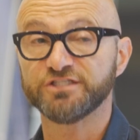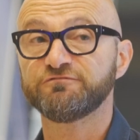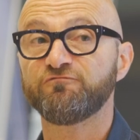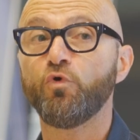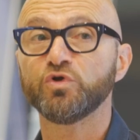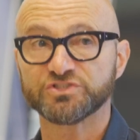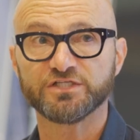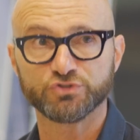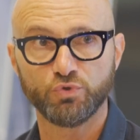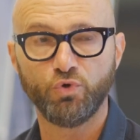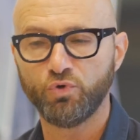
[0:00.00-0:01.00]
it's forced
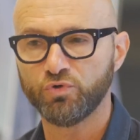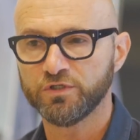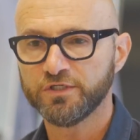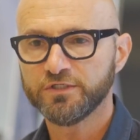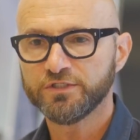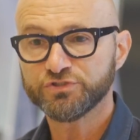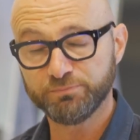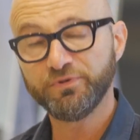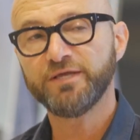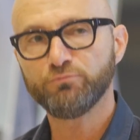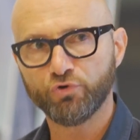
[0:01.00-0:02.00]
us all to
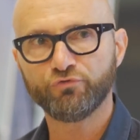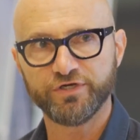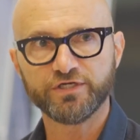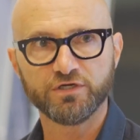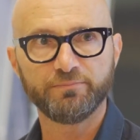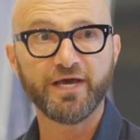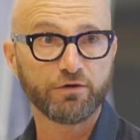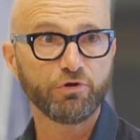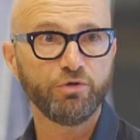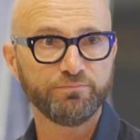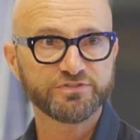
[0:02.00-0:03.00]
be more critical about
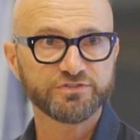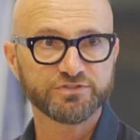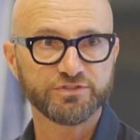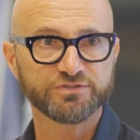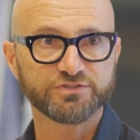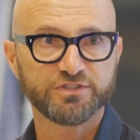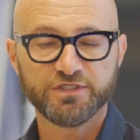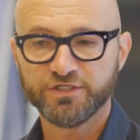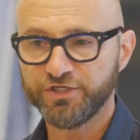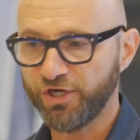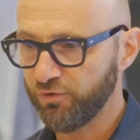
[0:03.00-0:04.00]
our own businesses.
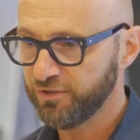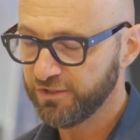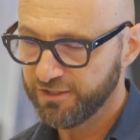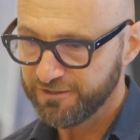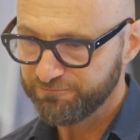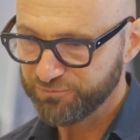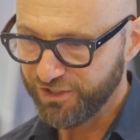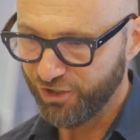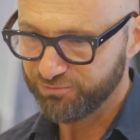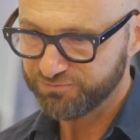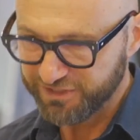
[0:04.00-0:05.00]

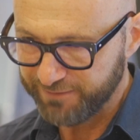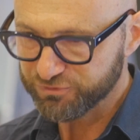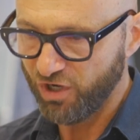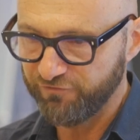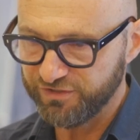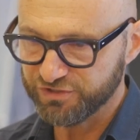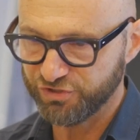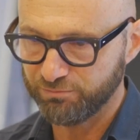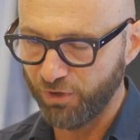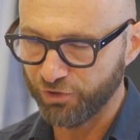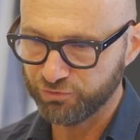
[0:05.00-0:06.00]
Deep dive into the
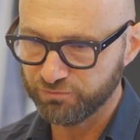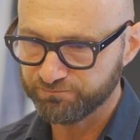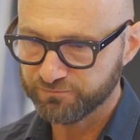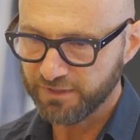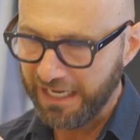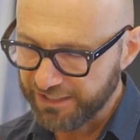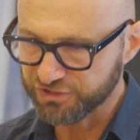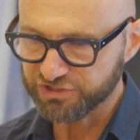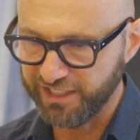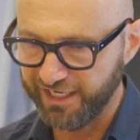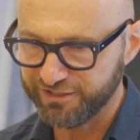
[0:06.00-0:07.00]
model,
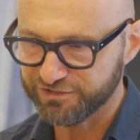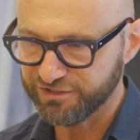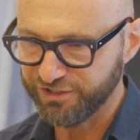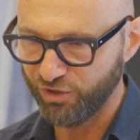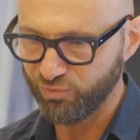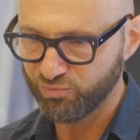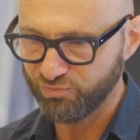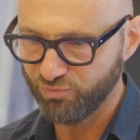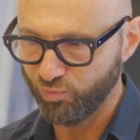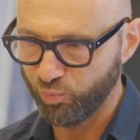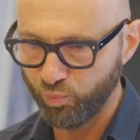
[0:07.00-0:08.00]
understand,
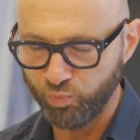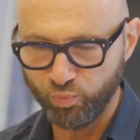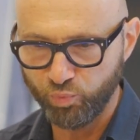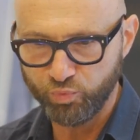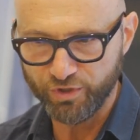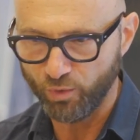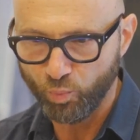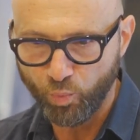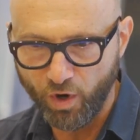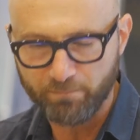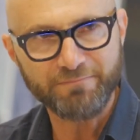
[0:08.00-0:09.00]

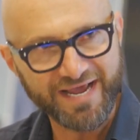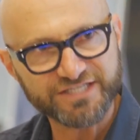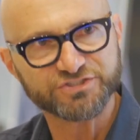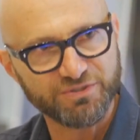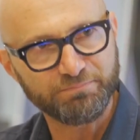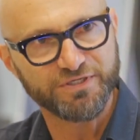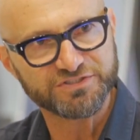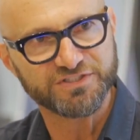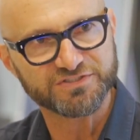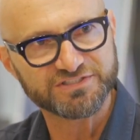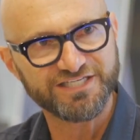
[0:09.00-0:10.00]
what makes the
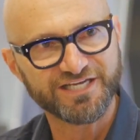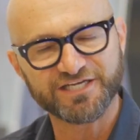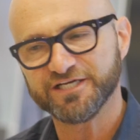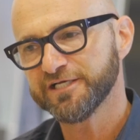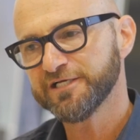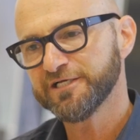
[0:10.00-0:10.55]
business tick.